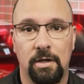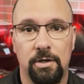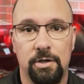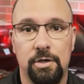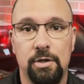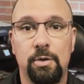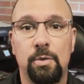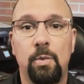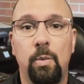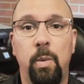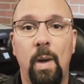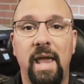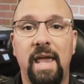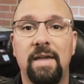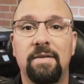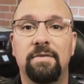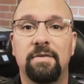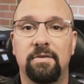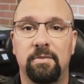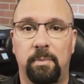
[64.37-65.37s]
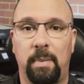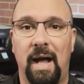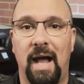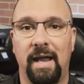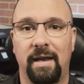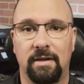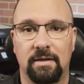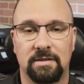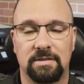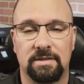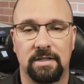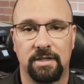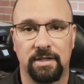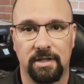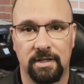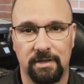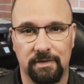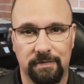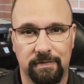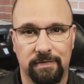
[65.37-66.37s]
new wave of buyers that are
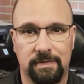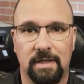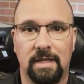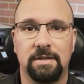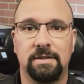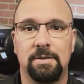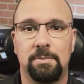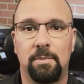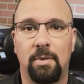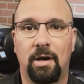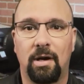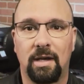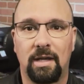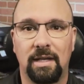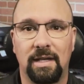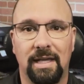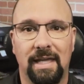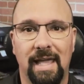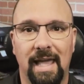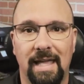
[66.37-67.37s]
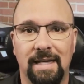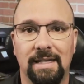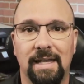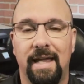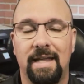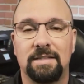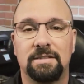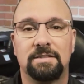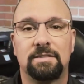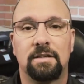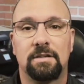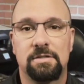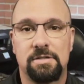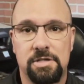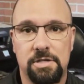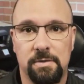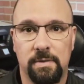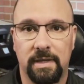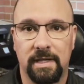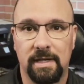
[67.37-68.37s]
gonna flood the market again and start
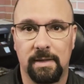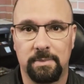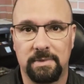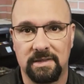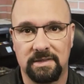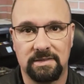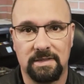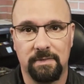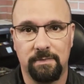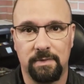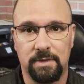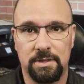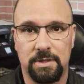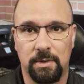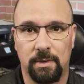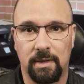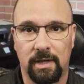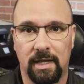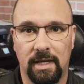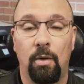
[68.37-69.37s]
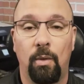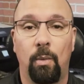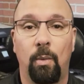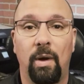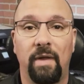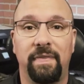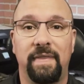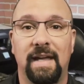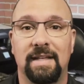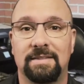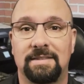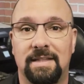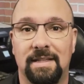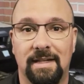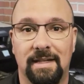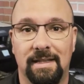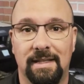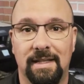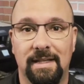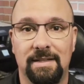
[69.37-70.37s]
chewing up this inventory. What that's
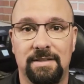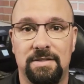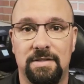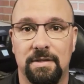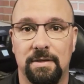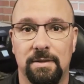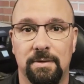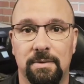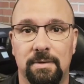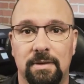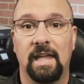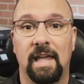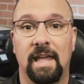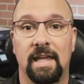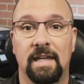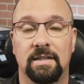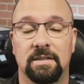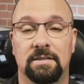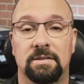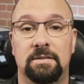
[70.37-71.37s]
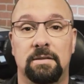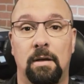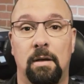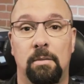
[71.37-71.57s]
gonna lead to is